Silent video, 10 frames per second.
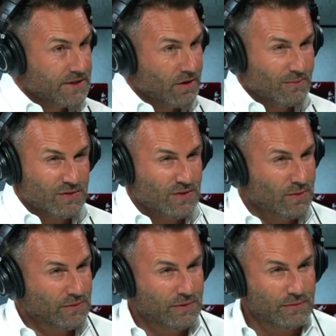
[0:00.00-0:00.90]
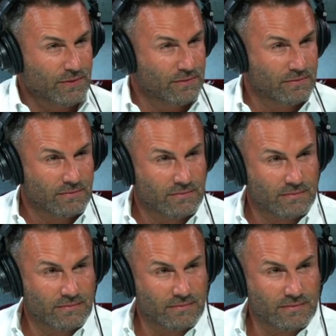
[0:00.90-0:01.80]
you're almost old too, dude.
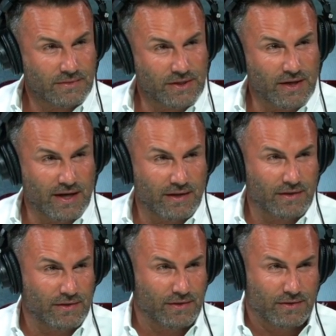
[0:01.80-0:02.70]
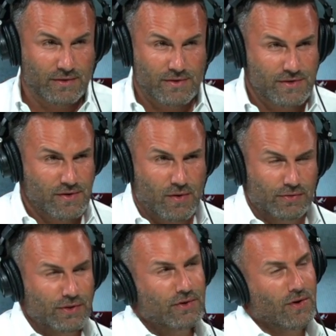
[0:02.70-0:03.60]
Yeah. So you got you're you're
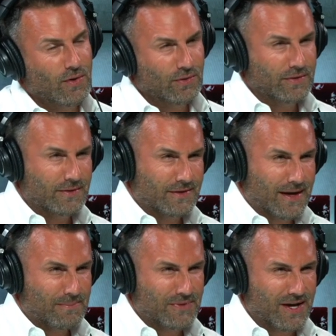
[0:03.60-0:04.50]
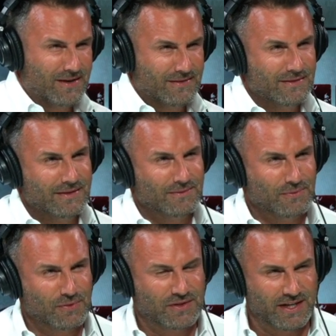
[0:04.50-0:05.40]
old. You're old. I'm young.
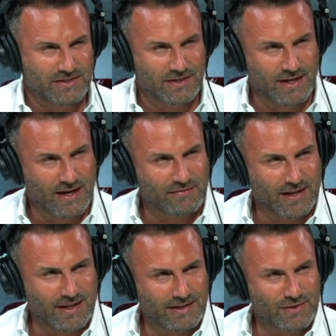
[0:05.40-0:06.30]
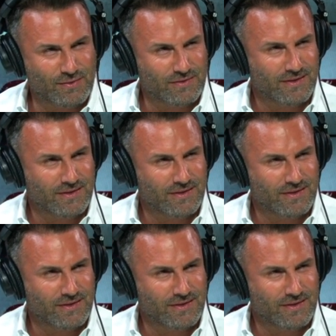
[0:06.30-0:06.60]
Routine's gonna have to end soon.